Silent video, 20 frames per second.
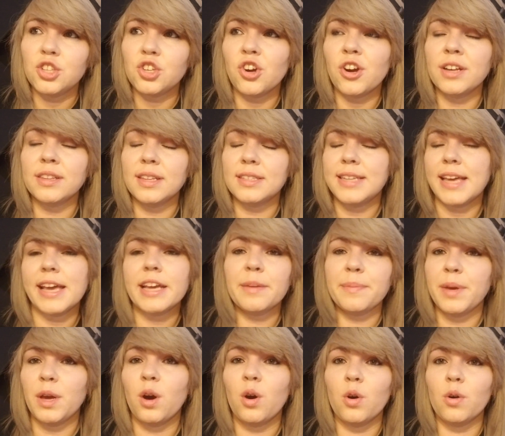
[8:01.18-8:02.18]
during the Take
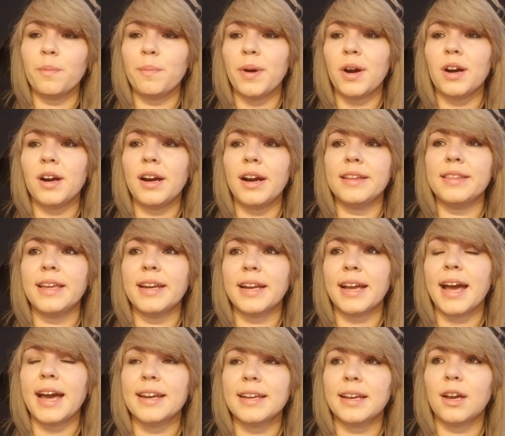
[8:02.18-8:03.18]
Me Home part, and then
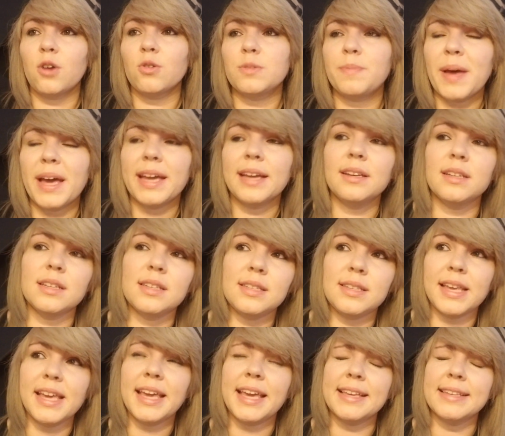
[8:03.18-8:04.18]
it kind of goes back into
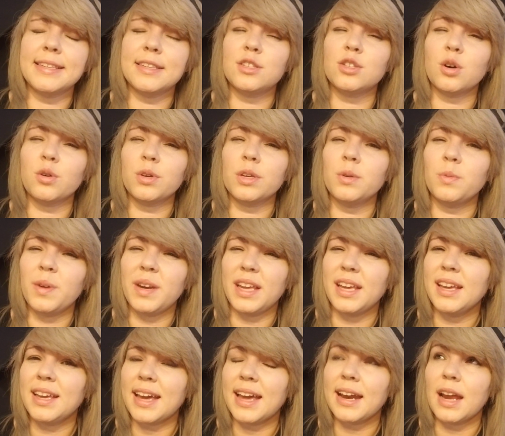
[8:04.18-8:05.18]
sync, is so
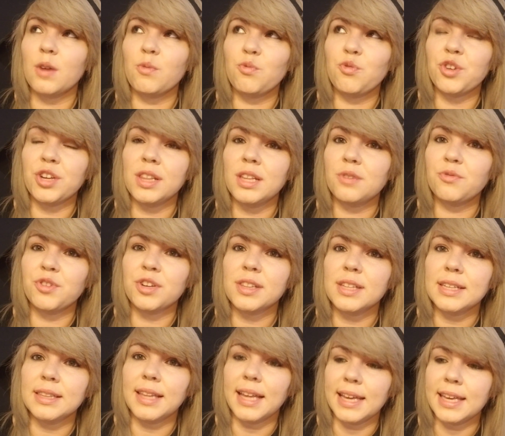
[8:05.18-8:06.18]
unique, and I
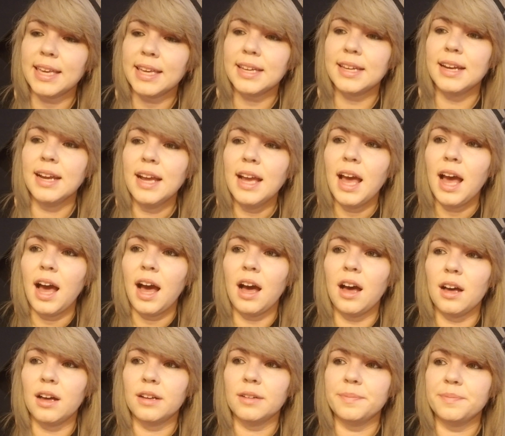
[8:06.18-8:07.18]
really like it.
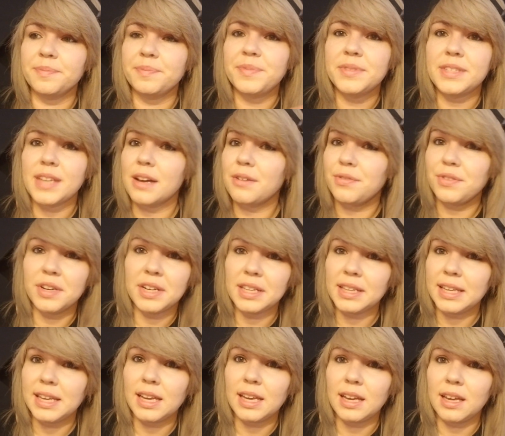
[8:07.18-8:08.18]

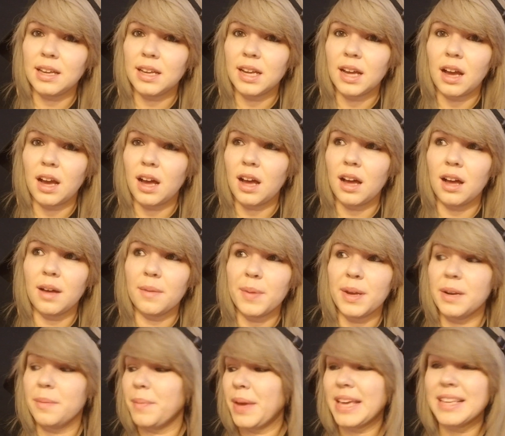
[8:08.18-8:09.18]
Definitely
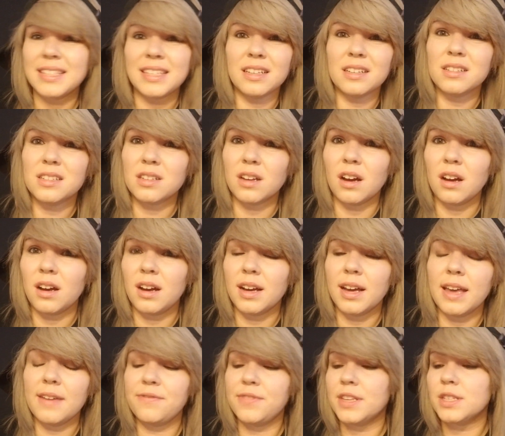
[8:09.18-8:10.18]
an amazing
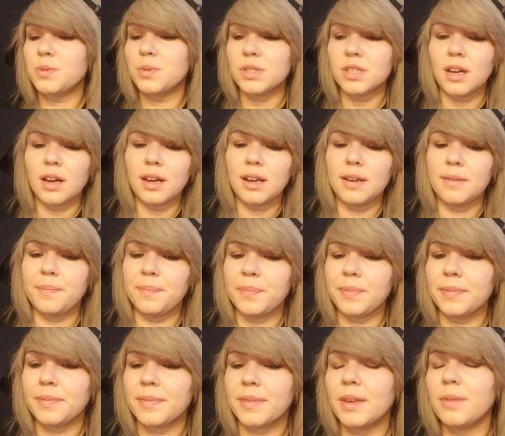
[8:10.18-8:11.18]
song. If this was on,
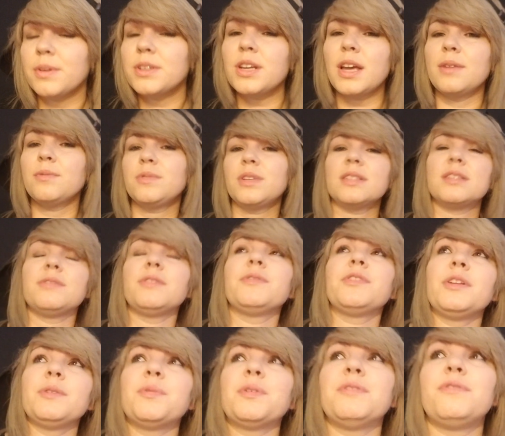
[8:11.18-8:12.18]
it
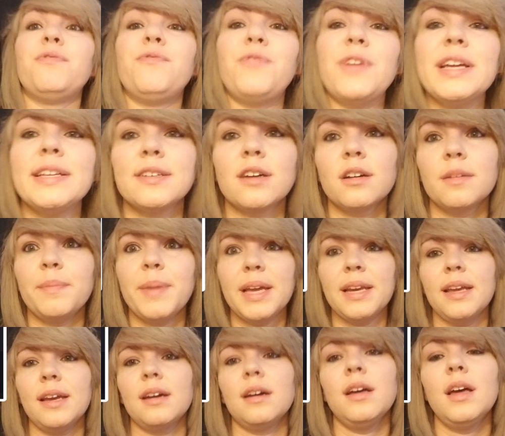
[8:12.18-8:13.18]
wouldn't fit on
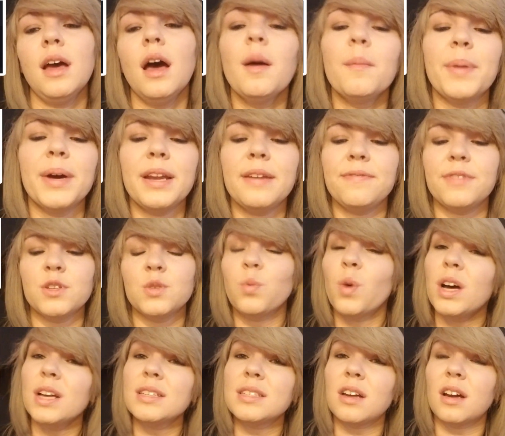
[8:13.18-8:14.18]
Mania, but if this
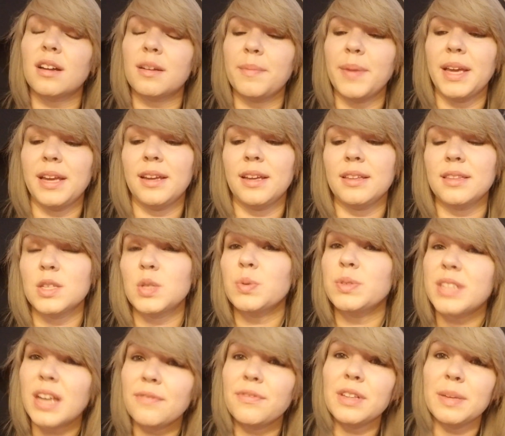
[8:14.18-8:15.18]
was on Mania, this
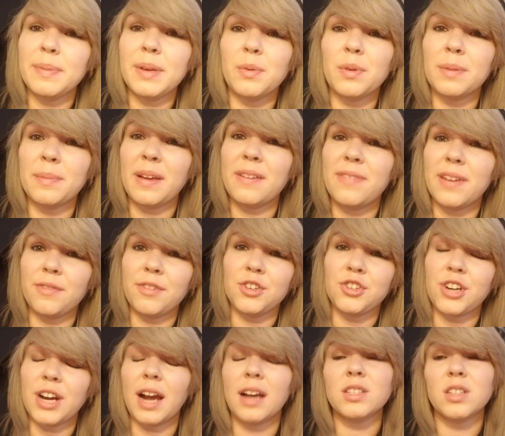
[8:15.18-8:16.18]
would definitely be one of my
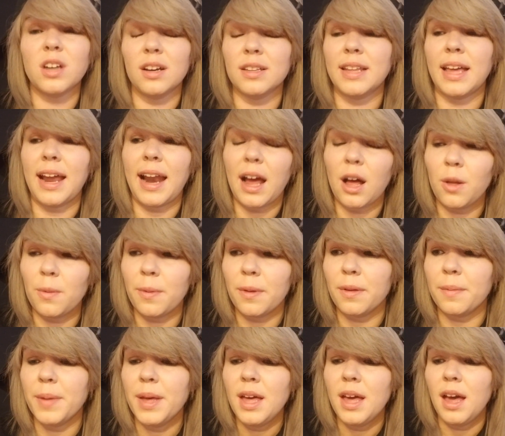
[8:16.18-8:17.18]
favorite tracks on that
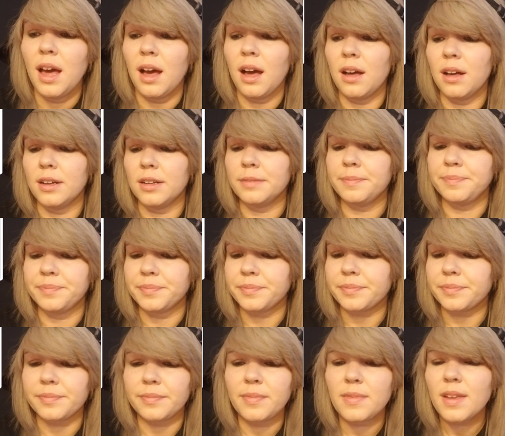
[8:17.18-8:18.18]
album.
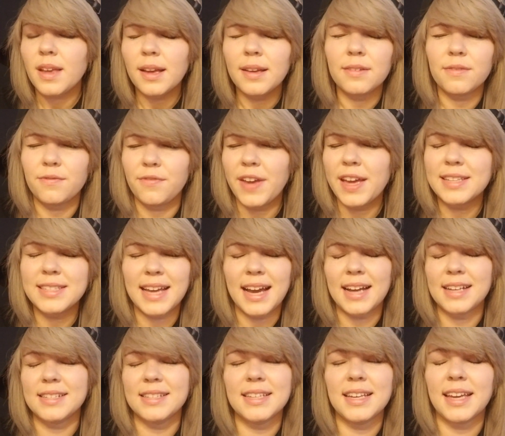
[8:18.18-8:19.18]

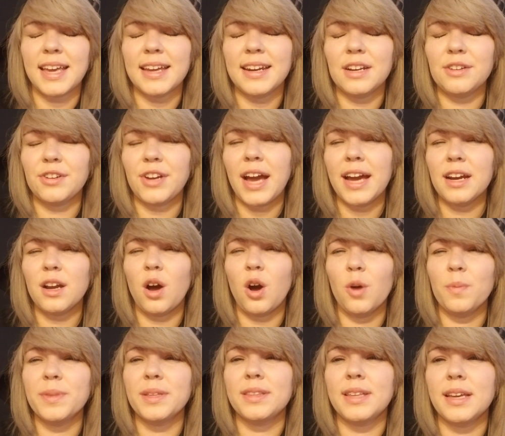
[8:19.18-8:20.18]
Fantastic, and I kind of
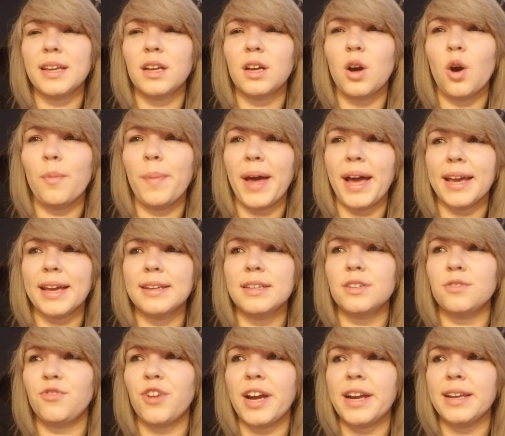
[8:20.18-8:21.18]
hope that they go back
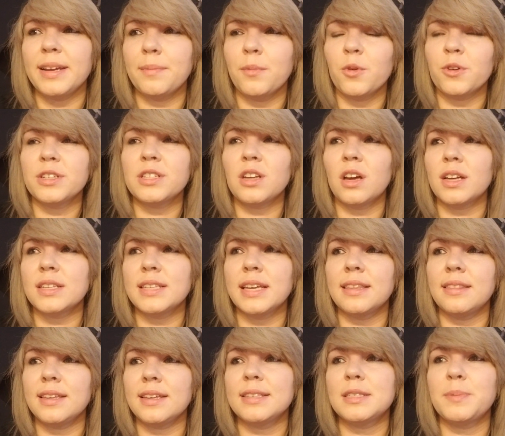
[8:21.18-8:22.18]
into writing more songs
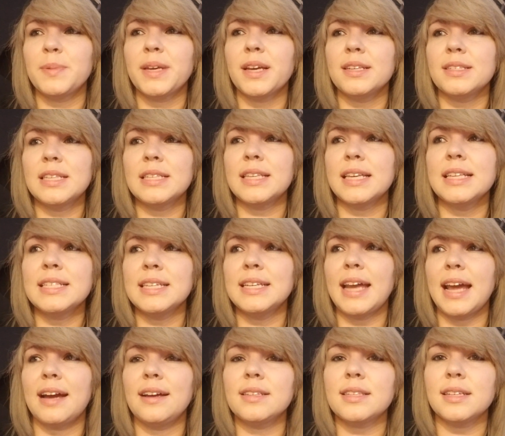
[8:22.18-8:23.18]
like this, because this
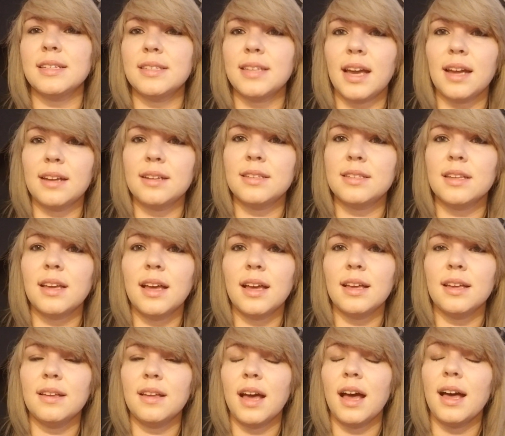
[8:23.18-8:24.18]
isn't as intense
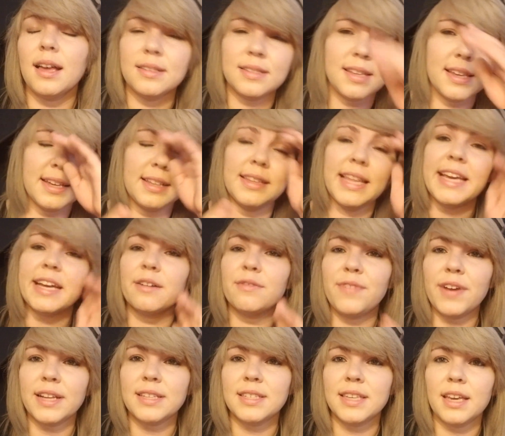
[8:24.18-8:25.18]
as like Lake
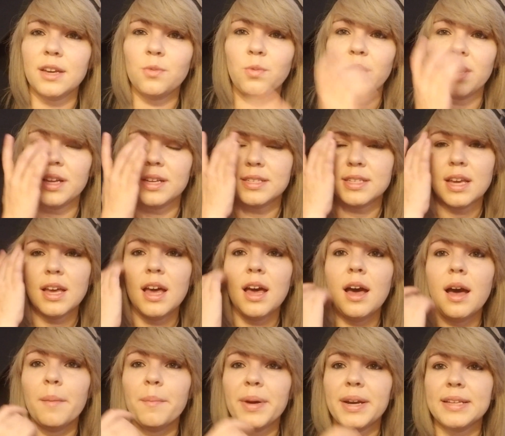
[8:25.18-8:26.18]
Effect Kid was,
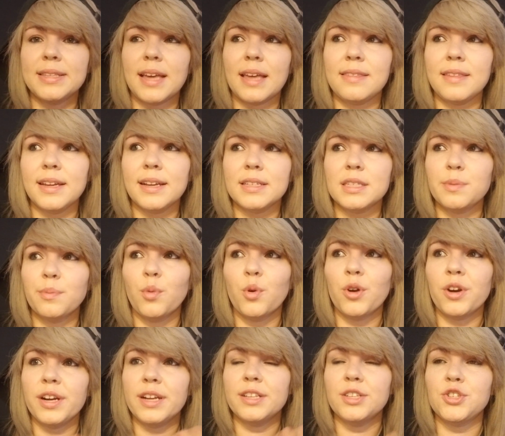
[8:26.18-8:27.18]
but I think it's
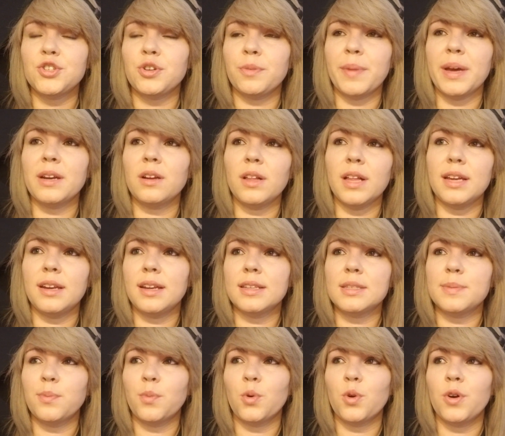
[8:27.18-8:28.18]
more instrumental, and
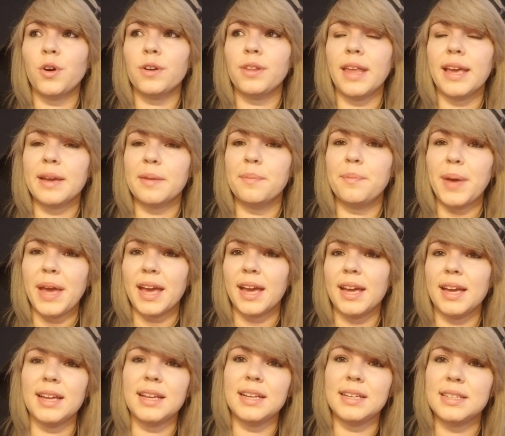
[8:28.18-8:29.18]
it's more like
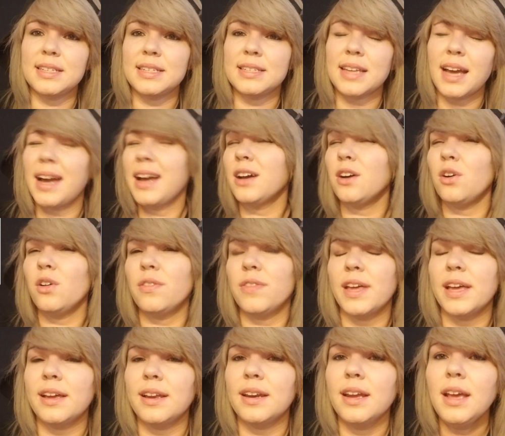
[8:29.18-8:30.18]
band style
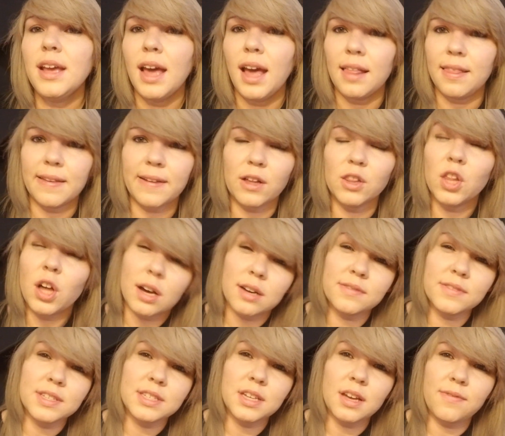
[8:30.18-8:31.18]
than like a
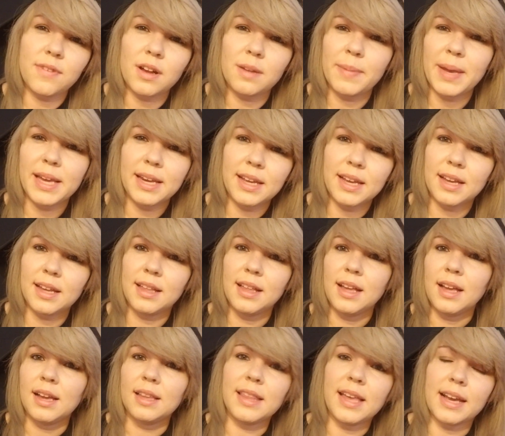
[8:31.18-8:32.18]
lot of the stuff on Mania.
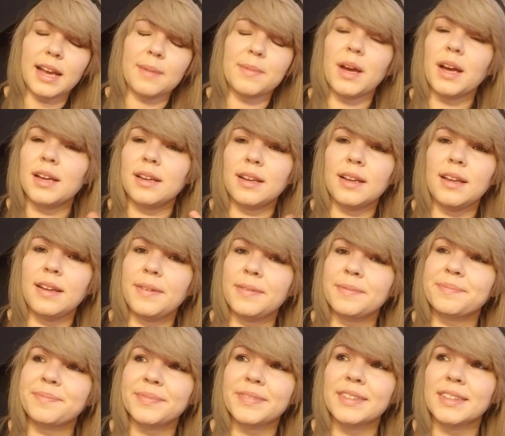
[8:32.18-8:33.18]
Like,
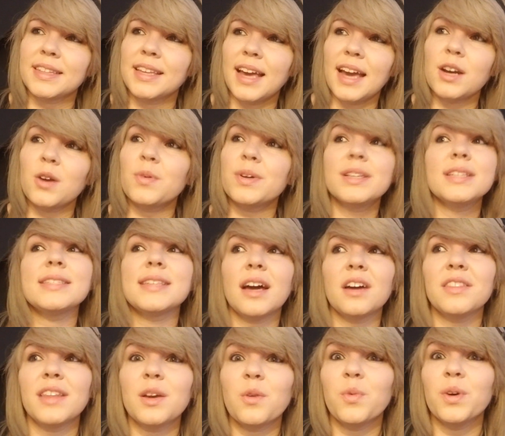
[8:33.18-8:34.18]
I don't want to
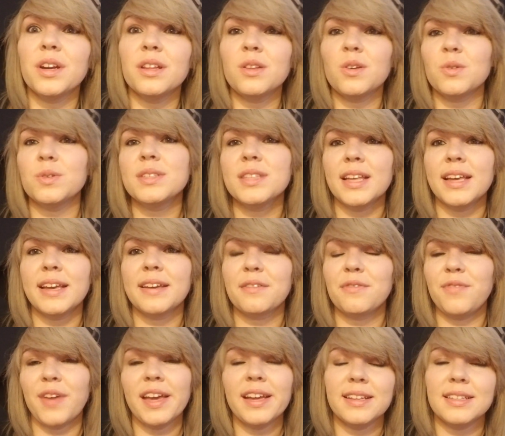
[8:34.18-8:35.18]
sound like one of those like
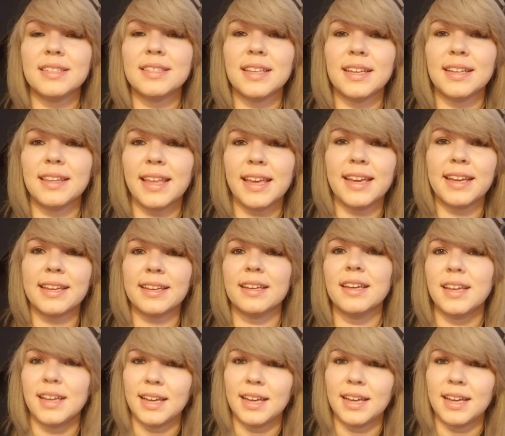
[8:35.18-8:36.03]
fans that like